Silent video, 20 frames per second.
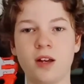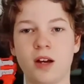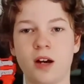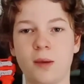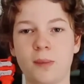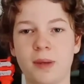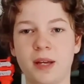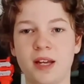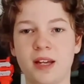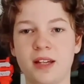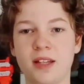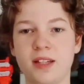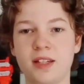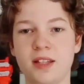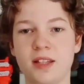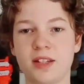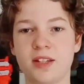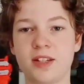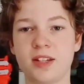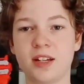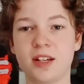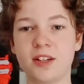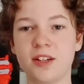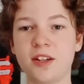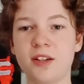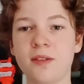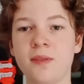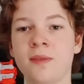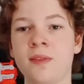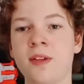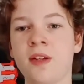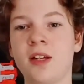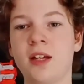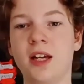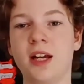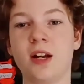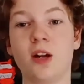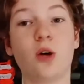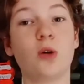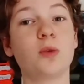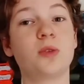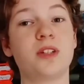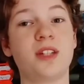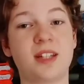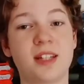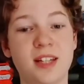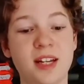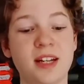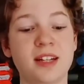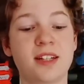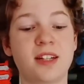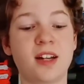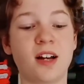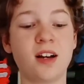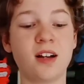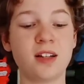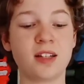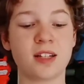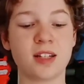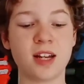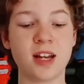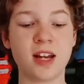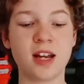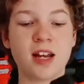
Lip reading: Up here is the cylinder. It holds 6 darts,